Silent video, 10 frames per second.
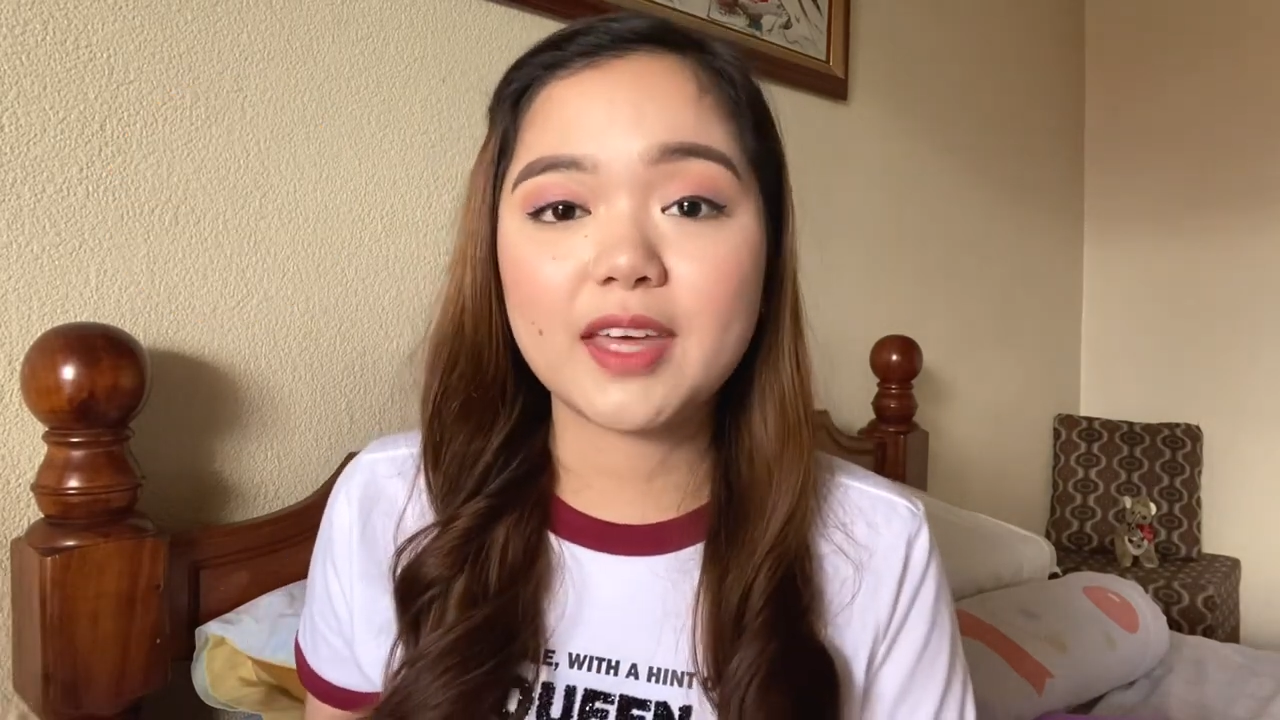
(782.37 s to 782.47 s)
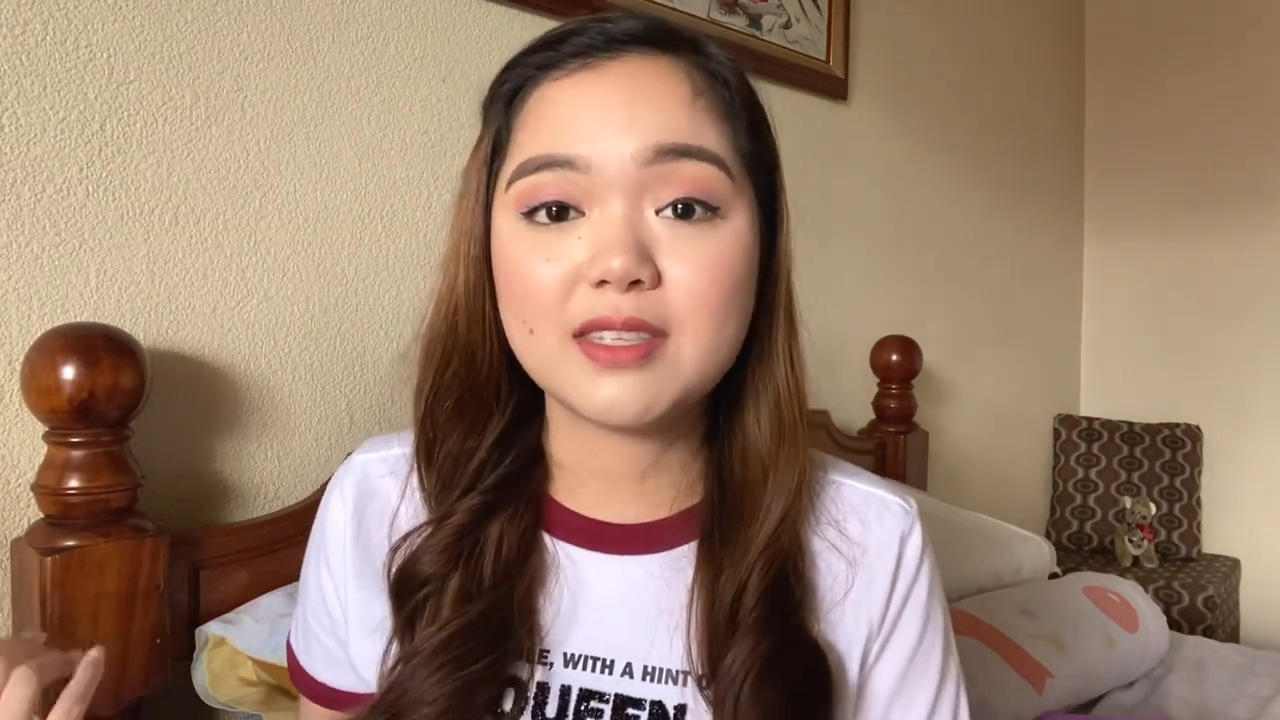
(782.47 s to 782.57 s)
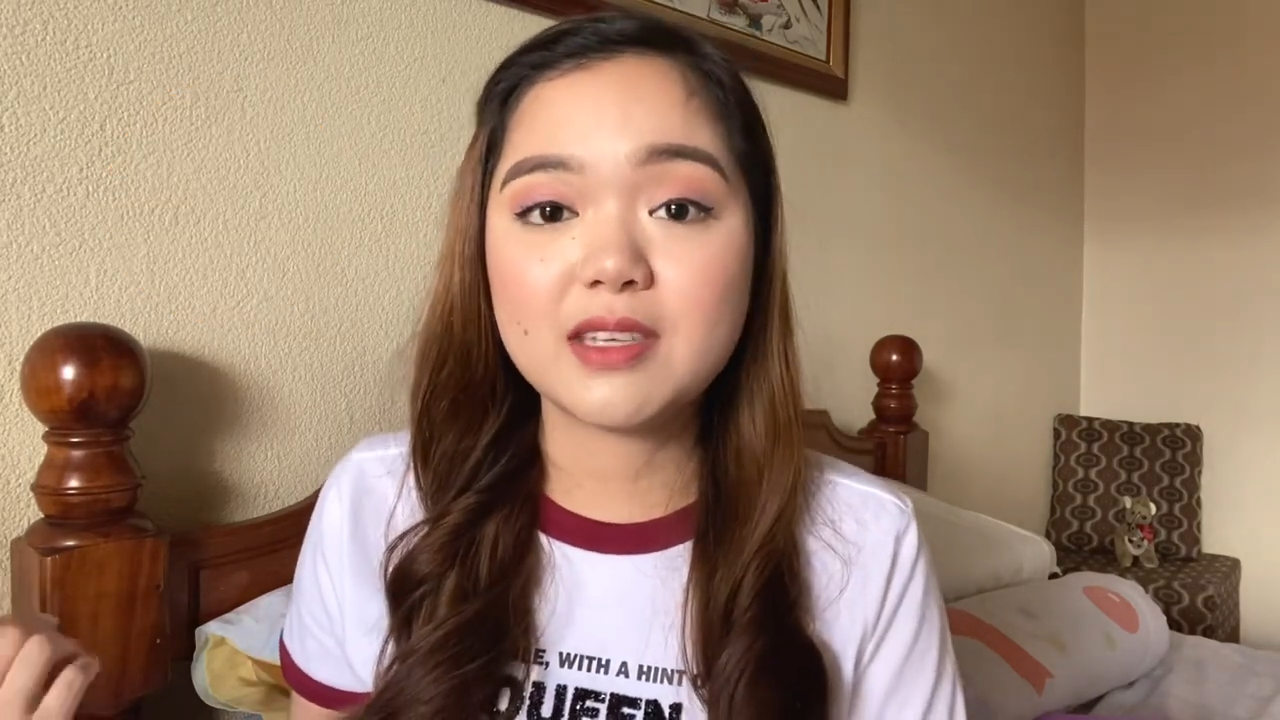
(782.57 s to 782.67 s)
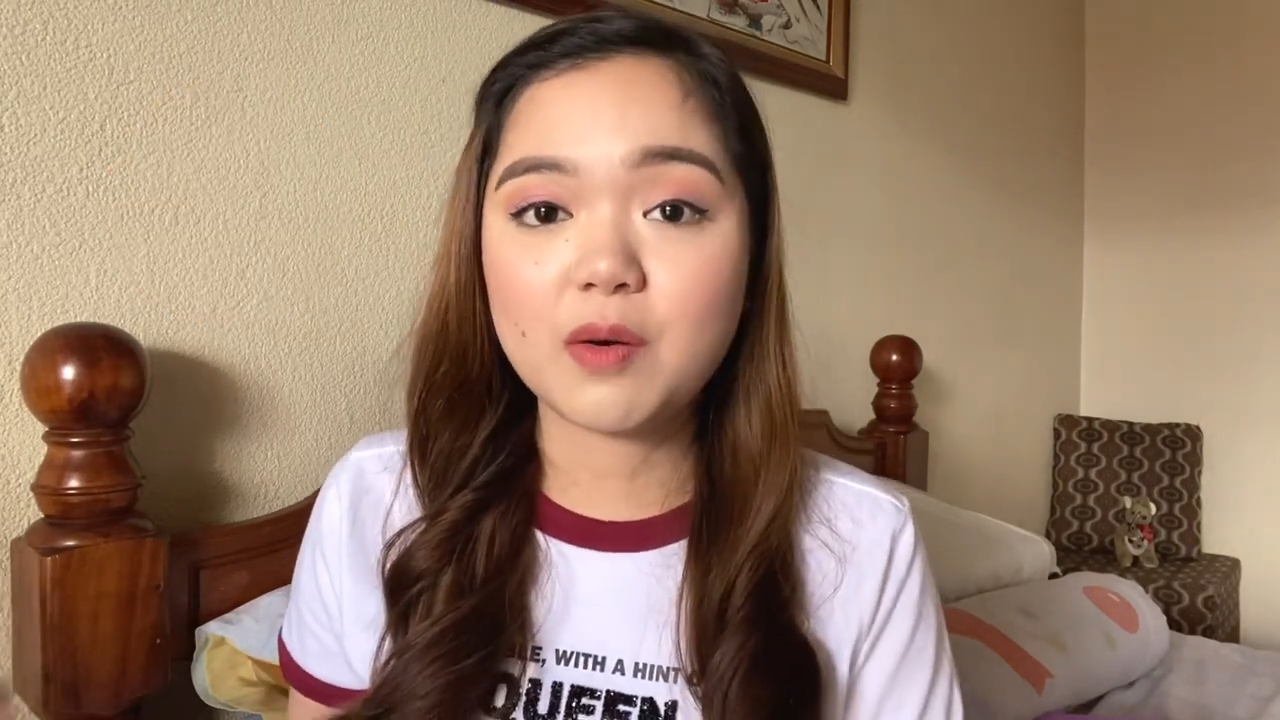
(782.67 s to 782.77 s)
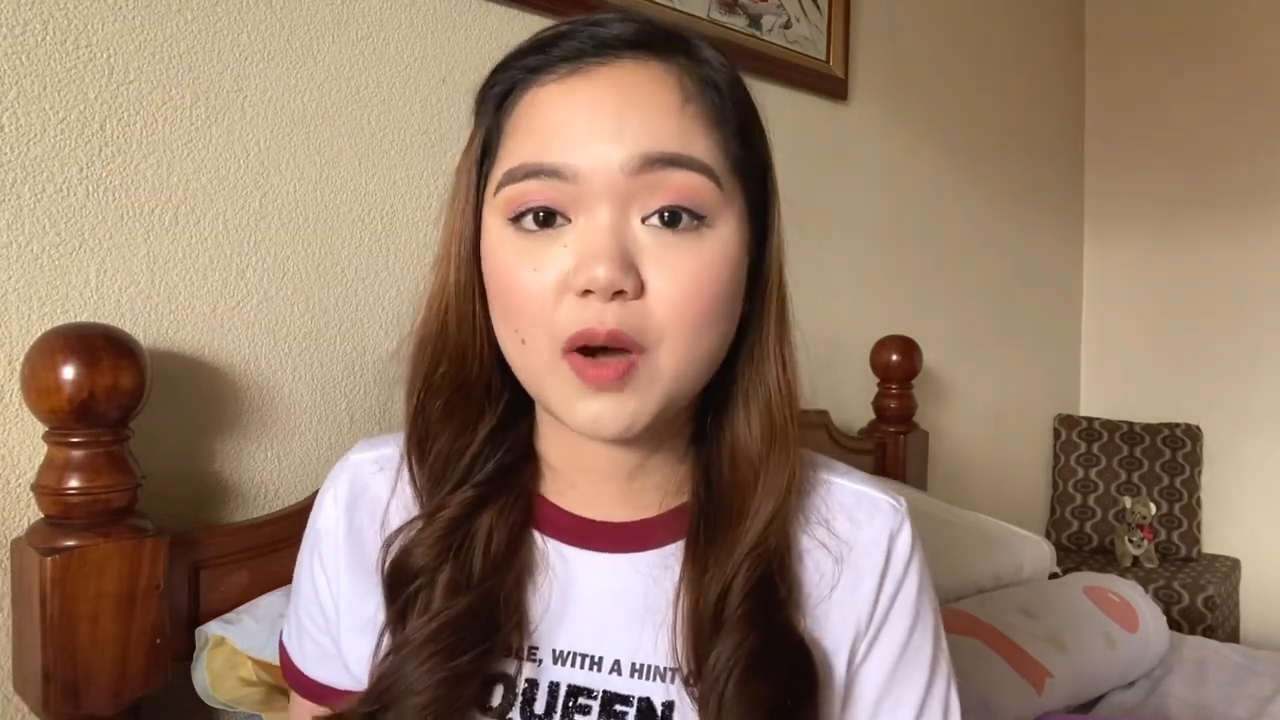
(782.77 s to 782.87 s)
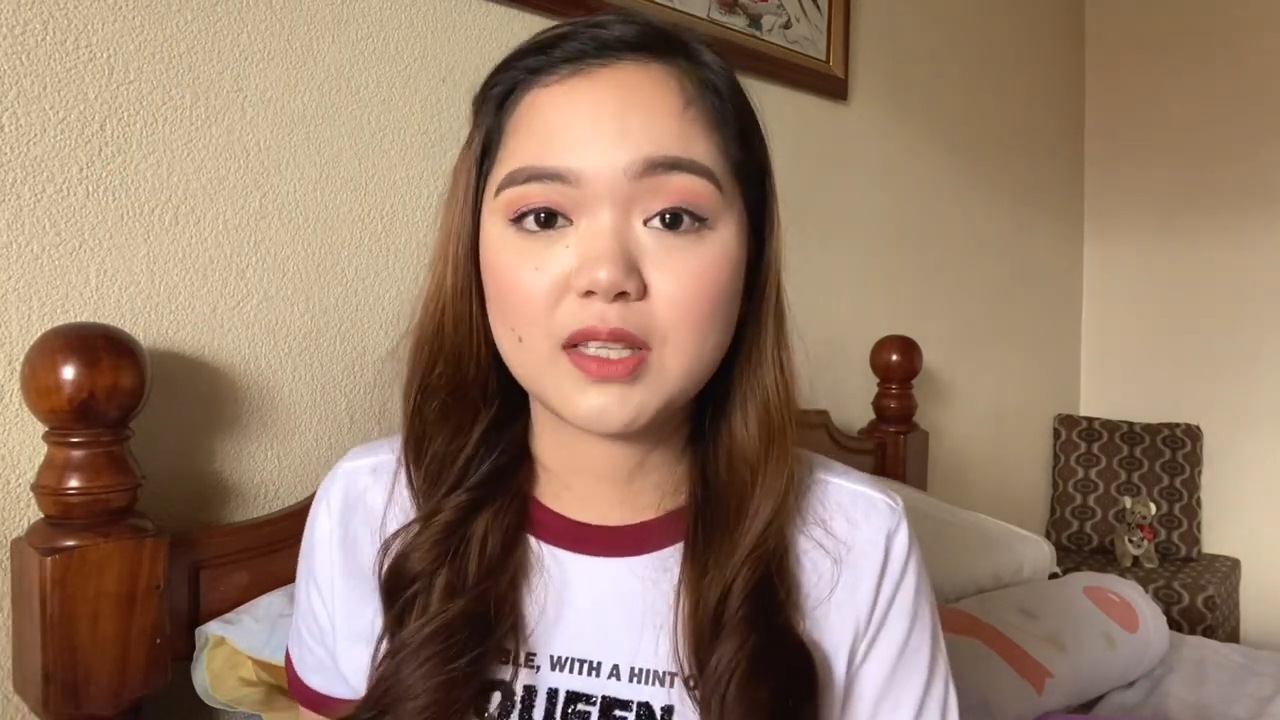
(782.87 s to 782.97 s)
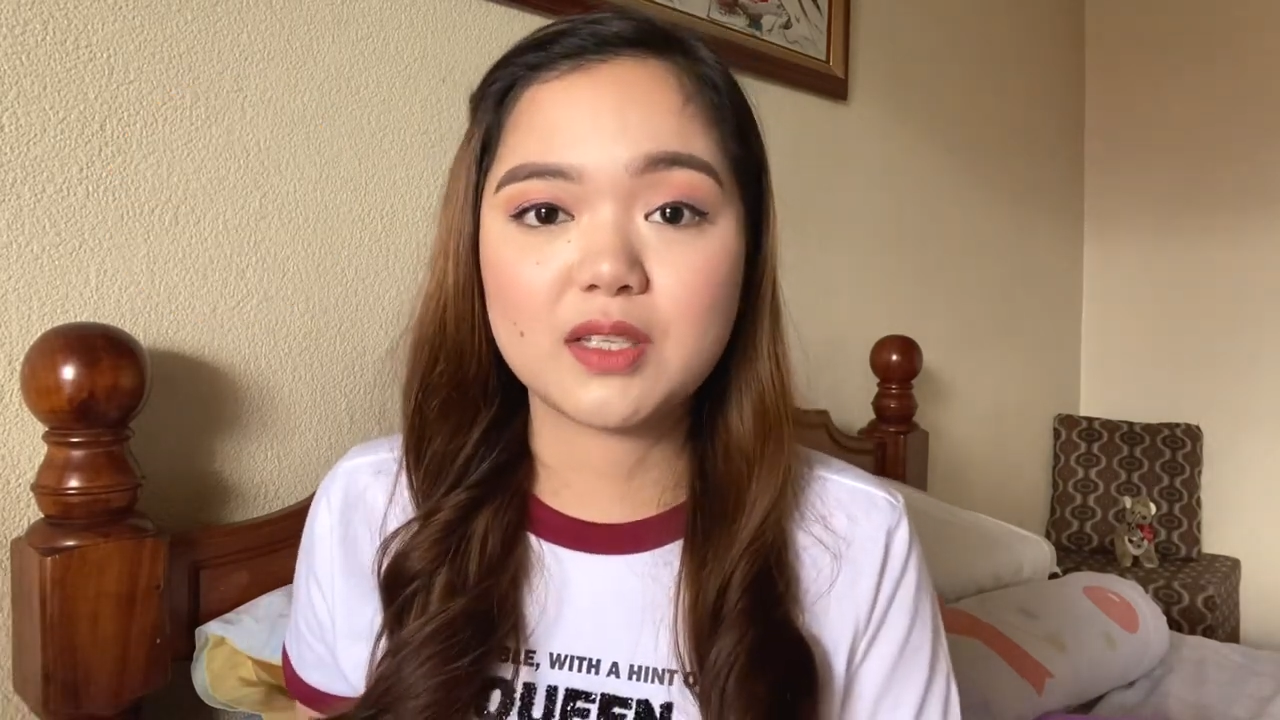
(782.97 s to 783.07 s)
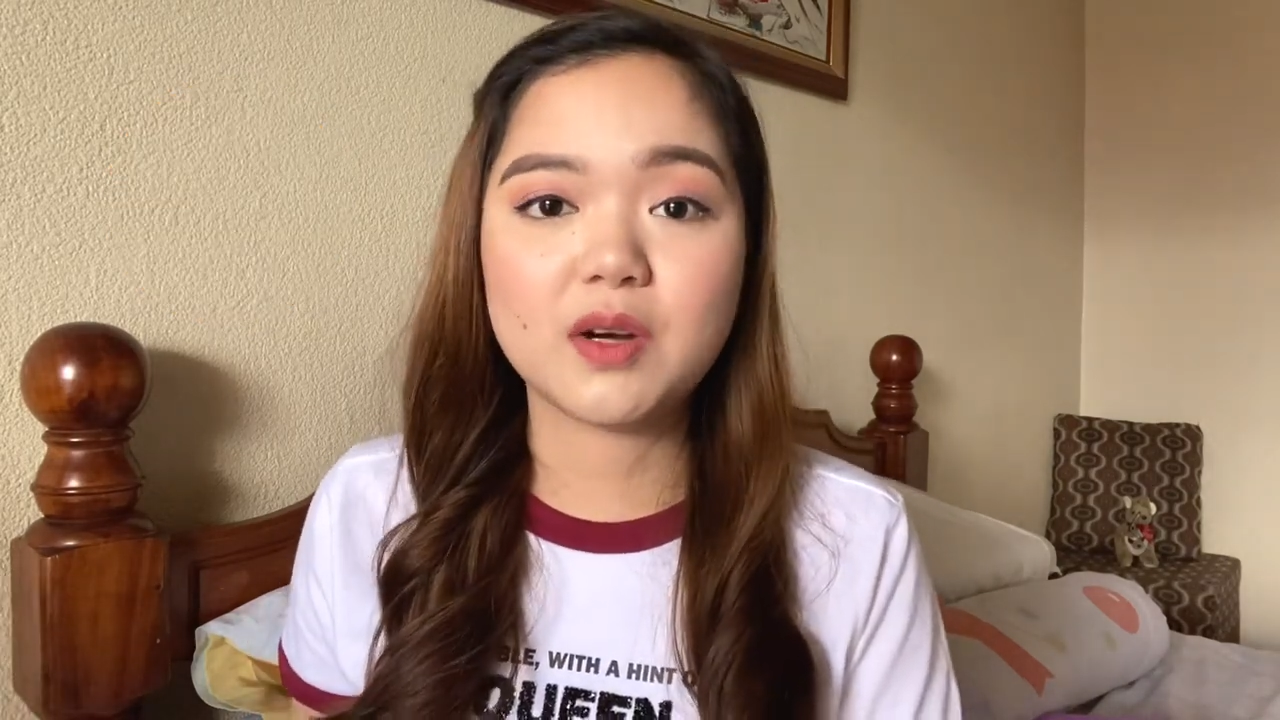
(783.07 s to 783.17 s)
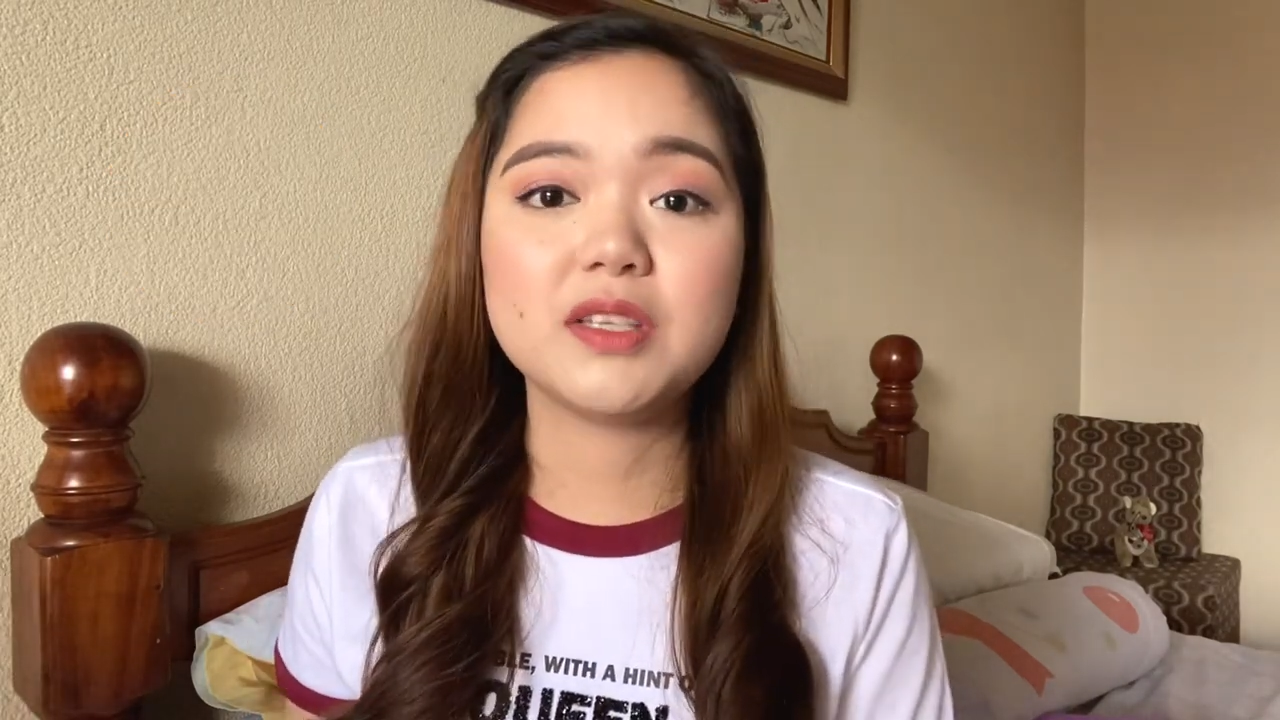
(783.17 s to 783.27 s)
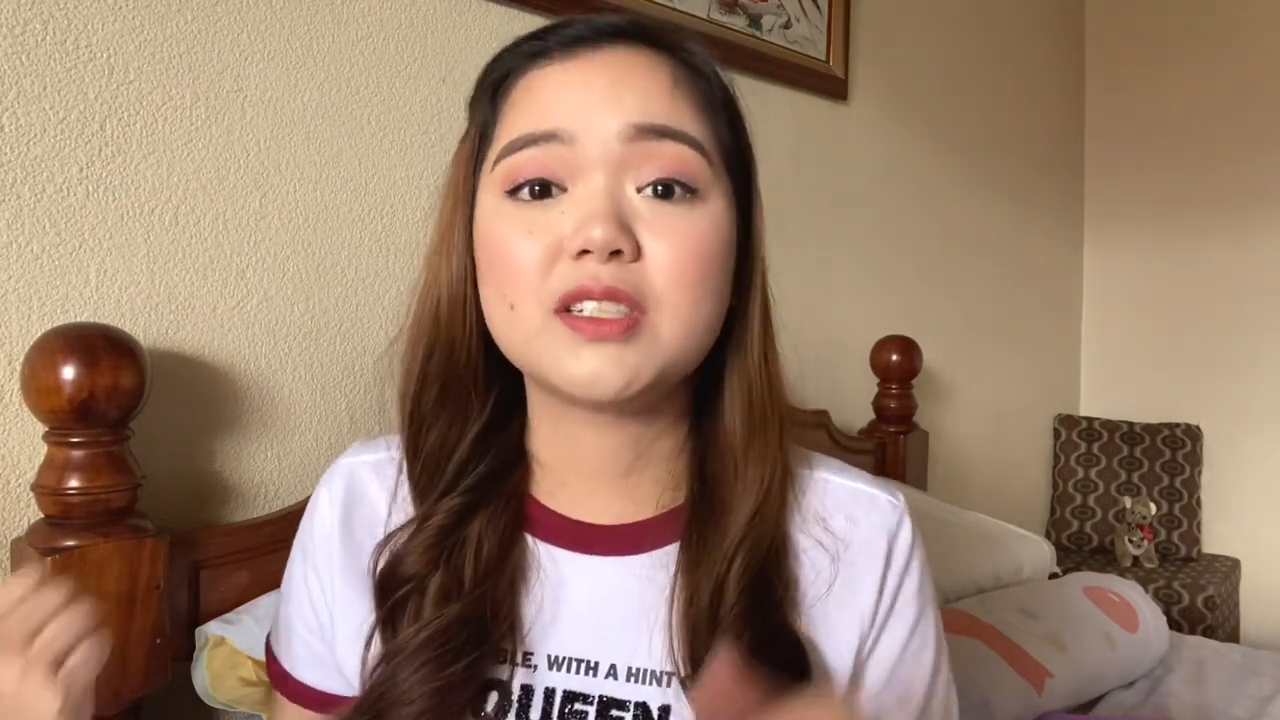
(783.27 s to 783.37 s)
EDSA
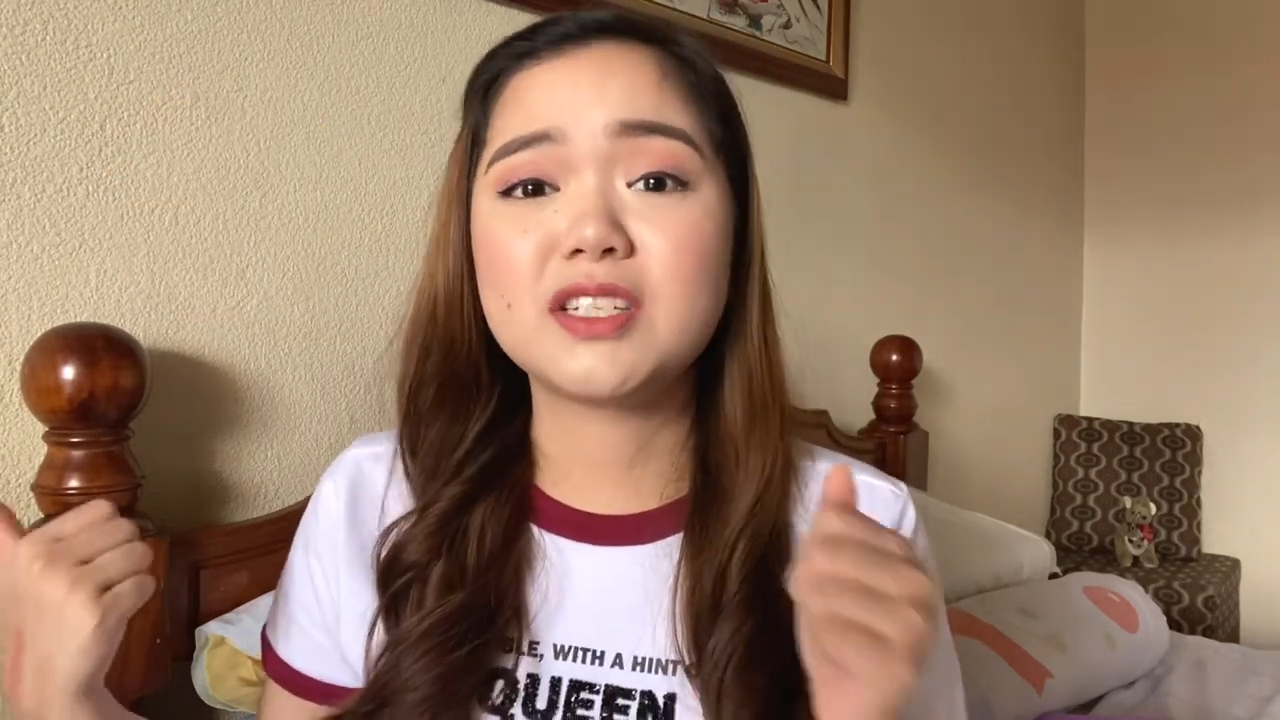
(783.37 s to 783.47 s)
Watsons,